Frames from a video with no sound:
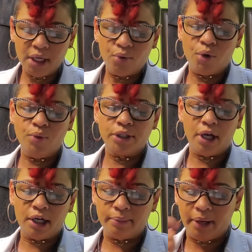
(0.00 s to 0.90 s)
We was
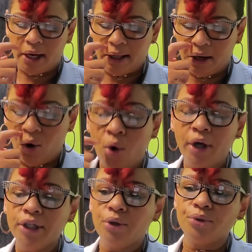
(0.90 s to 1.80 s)
talking about
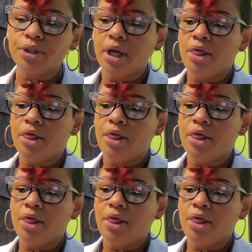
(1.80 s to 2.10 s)
oils